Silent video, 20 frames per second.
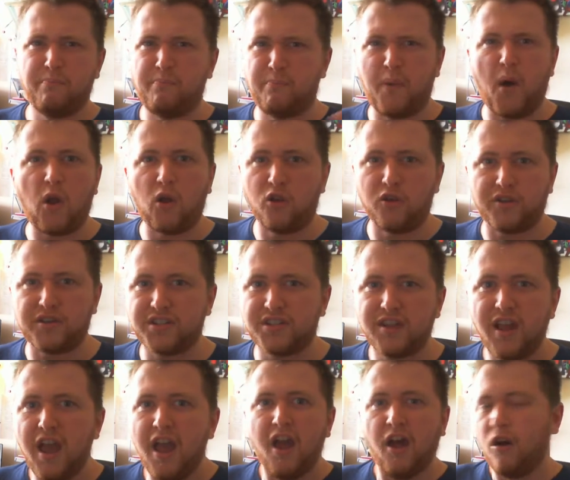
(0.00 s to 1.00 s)
bollocks.
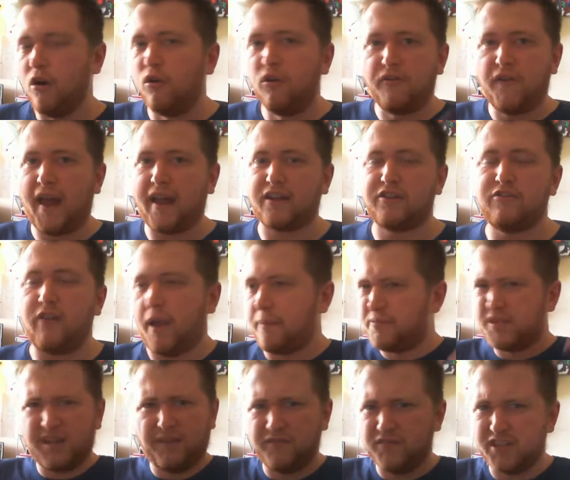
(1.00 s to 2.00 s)
All that
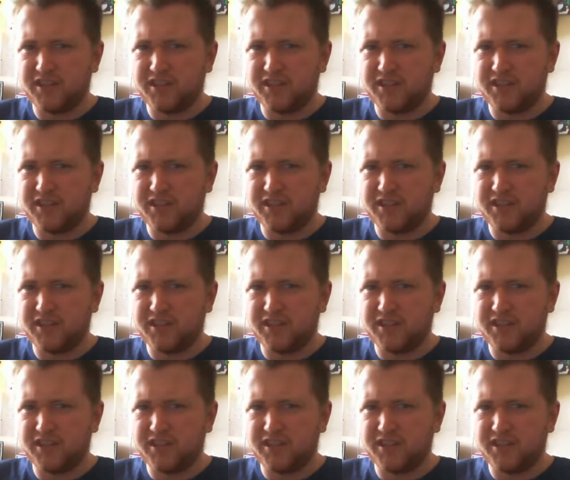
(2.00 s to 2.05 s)
crap's in the